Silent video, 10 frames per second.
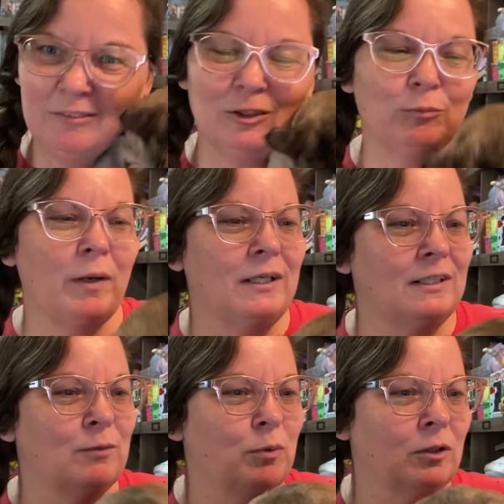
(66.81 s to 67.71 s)
She's
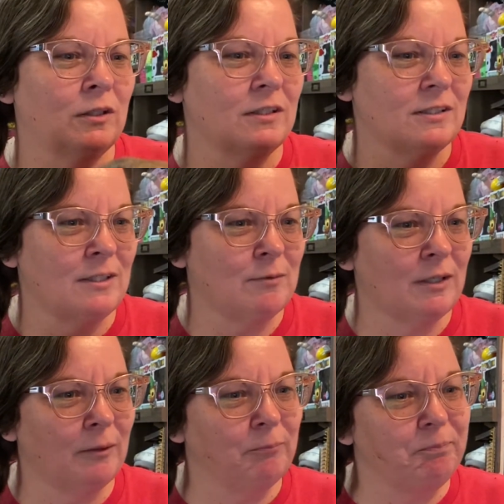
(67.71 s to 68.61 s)
biting and purring at the same
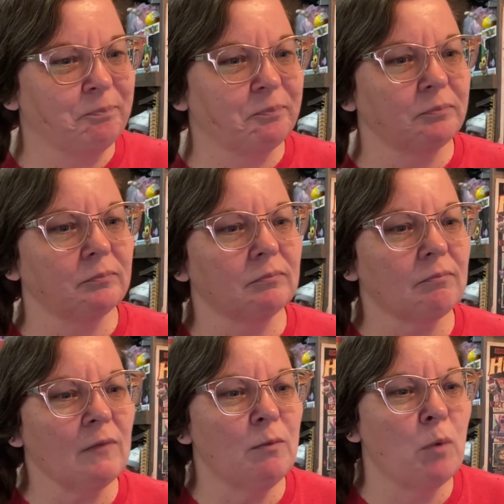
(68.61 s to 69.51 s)
time.
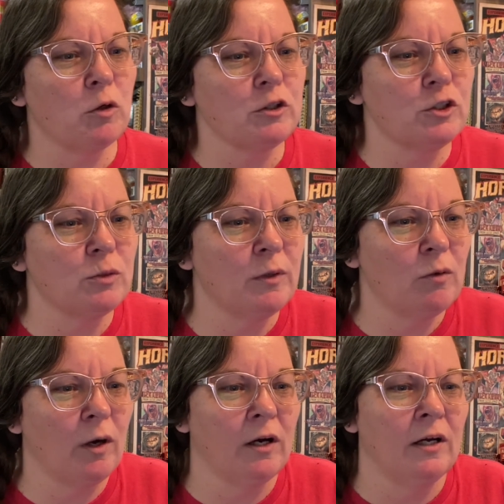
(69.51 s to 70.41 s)
Motorists should be
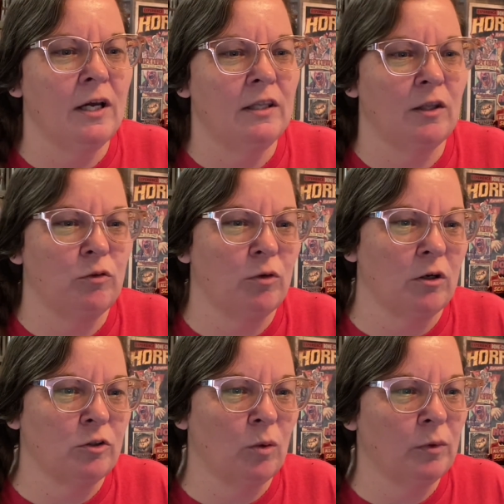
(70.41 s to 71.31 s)
aware that through
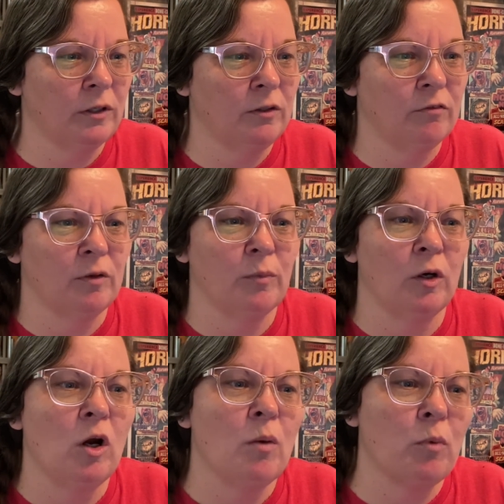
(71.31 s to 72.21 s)
October and November,
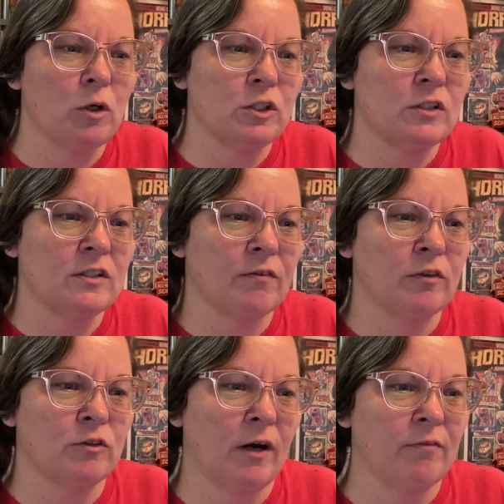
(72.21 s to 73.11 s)
portions of the
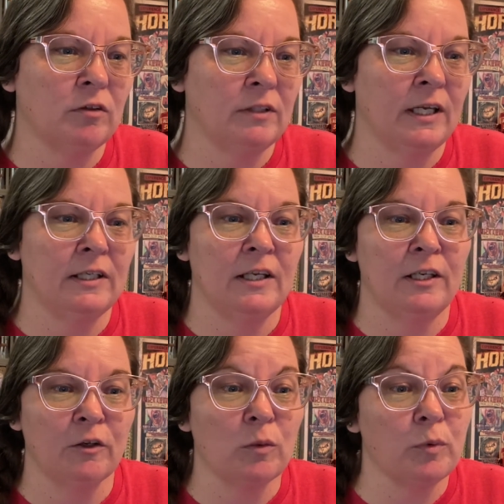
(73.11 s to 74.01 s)
travel lane
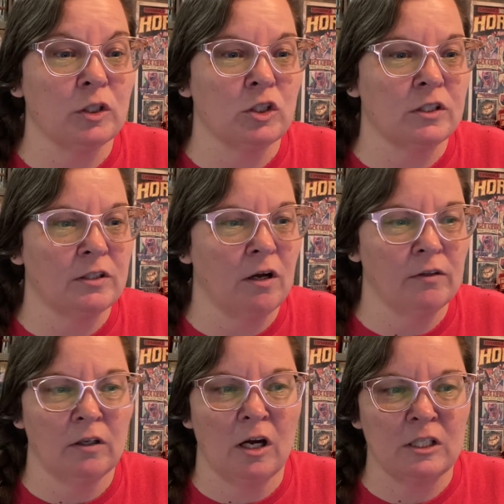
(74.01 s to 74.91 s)
near the bridges on
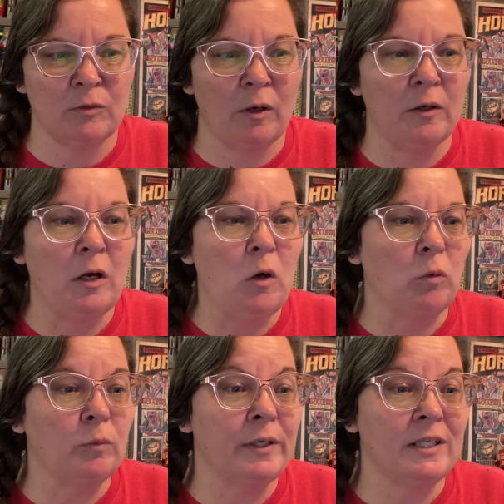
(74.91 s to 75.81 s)
the causeway
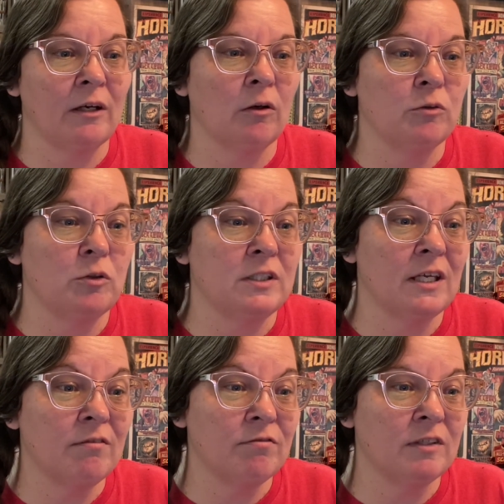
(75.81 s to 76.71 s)
will be narrowed to
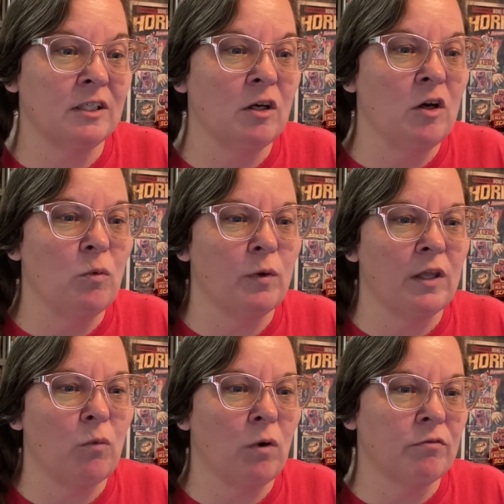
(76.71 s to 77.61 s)
10 feet with
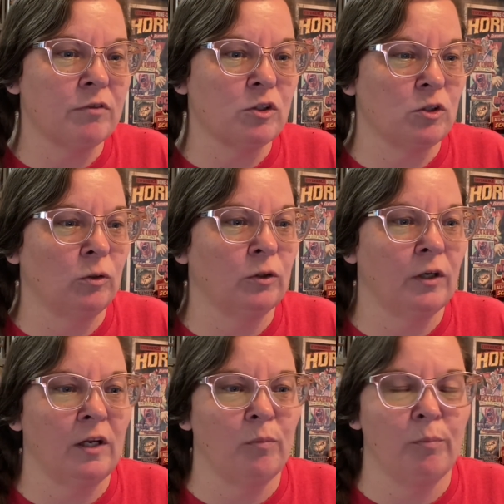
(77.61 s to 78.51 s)
a 1-foot shoulder
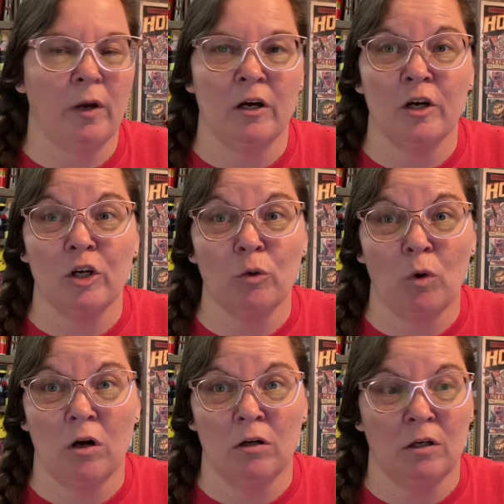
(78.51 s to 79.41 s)
and barrier
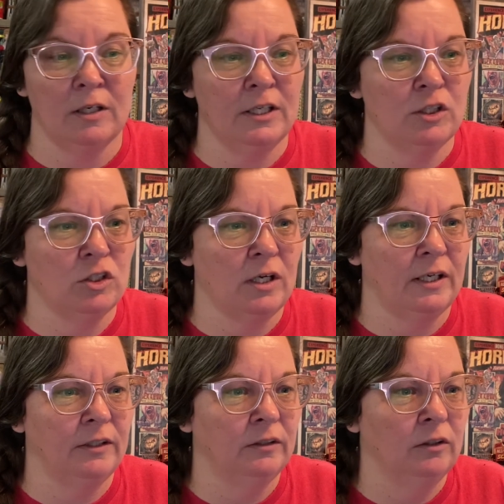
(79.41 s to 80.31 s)
wall on each side.